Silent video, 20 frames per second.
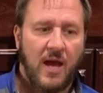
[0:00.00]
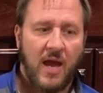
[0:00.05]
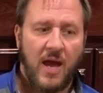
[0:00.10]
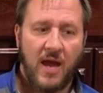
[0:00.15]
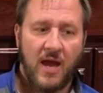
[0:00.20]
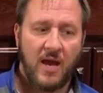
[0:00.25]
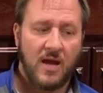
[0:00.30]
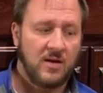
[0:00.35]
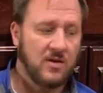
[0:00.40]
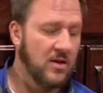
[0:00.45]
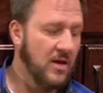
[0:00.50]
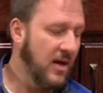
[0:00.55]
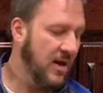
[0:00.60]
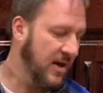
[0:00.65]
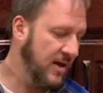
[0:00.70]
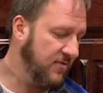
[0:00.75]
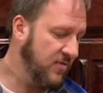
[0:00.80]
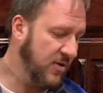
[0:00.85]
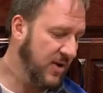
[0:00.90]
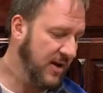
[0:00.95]
And
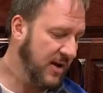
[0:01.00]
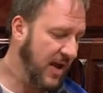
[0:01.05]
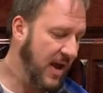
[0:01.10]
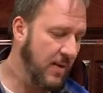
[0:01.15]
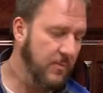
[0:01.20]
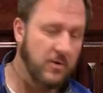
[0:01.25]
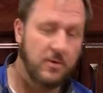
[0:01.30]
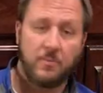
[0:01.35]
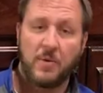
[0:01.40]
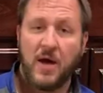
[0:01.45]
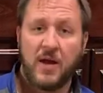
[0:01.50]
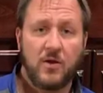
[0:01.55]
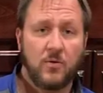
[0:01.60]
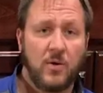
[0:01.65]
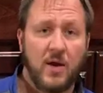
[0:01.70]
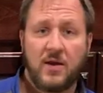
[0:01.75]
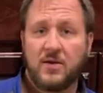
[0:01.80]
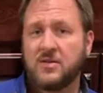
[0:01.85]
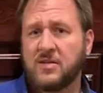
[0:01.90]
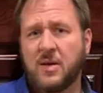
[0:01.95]
if you get in the habit of petting,
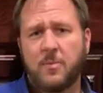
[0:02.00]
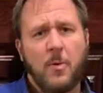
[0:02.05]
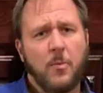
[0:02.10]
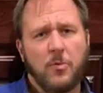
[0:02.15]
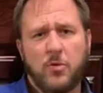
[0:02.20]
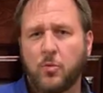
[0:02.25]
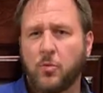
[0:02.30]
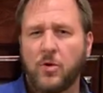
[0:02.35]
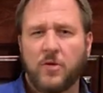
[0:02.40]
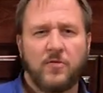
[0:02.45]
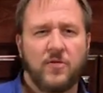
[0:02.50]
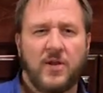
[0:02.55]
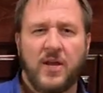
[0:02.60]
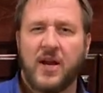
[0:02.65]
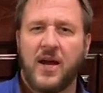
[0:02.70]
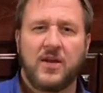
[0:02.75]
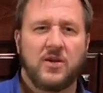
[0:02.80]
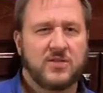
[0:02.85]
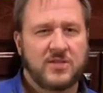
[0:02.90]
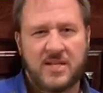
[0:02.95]
and come up with a word for that.
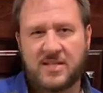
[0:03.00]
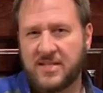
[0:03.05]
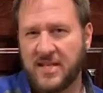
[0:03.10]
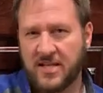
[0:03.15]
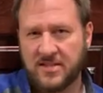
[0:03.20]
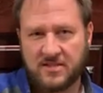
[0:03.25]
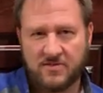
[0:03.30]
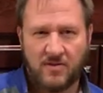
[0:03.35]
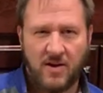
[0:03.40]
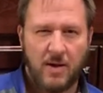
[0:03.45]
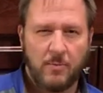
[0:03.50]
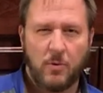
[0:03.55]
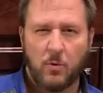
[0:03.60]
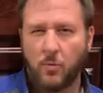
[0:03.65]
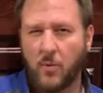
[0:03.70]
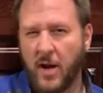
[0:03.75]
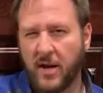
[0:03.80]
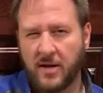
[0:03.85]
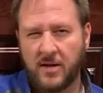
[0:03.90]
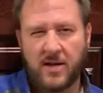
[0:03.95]
I used to say testify,
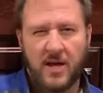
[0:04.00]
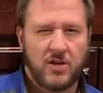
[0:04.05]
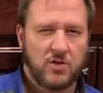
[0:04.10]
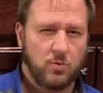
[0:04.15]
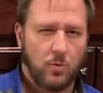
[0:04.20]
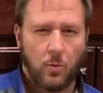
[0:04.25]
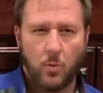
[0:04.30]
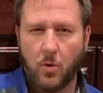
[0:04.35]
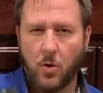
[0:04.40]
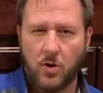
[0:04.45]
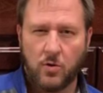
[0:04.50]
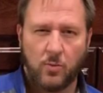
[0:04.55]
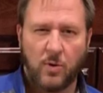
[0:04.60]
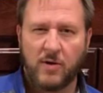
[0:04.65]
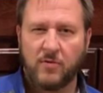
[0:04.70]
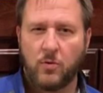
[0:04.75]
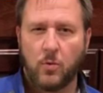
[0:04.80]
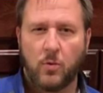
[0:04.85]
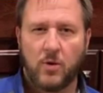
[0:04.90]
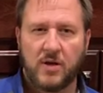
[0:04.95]
but recognize, reward,
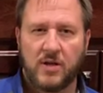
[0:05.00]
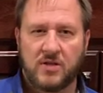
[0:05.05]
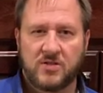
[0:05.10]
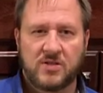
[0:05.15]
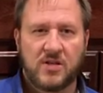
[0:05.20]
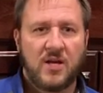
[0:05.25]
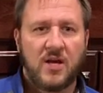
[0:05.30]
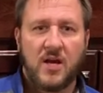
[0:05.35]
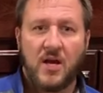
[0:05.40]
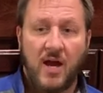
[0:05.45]
whatever word is.